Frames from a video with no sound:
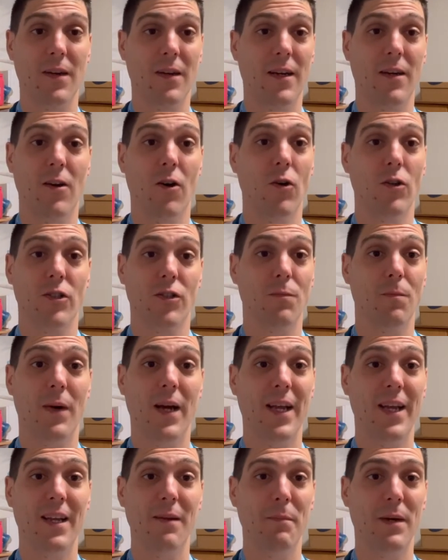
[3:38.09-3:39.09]
got my
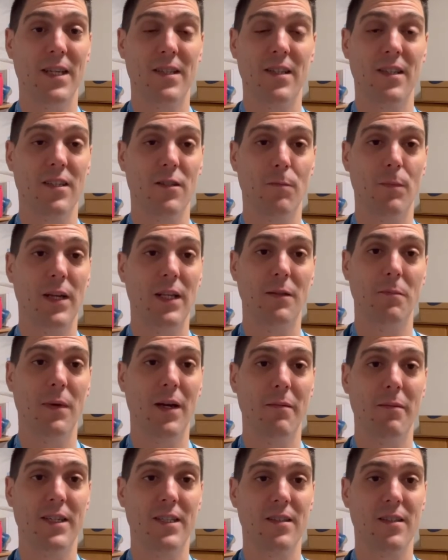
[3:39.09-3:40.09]
best split,
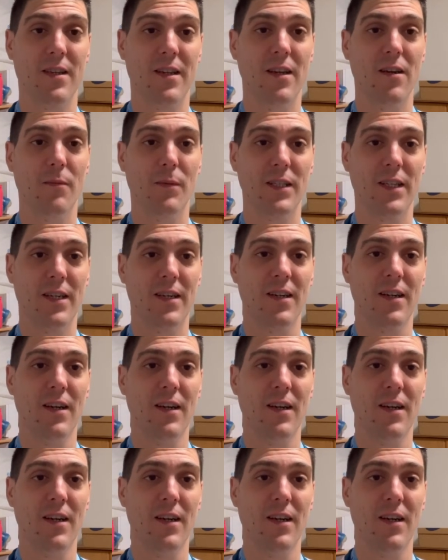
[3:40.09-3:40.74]
my best kilometer.